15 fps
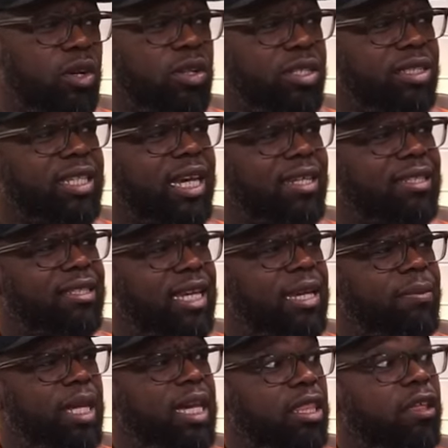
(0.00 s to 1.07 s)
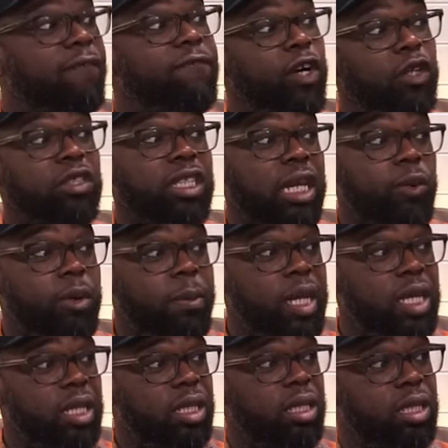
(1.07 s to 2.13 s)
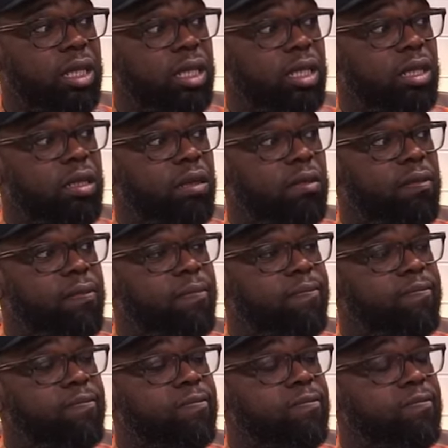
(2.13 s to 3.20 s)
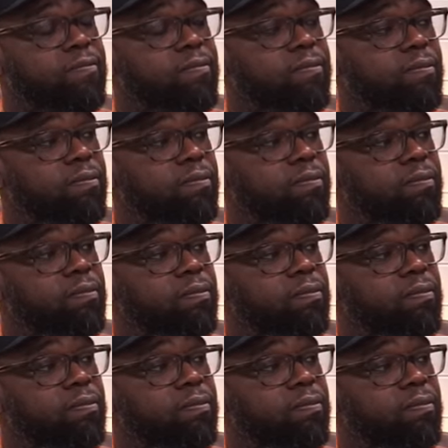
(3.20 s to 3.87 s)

all inside the same day. The first day we met. No, what I'm saying. Is,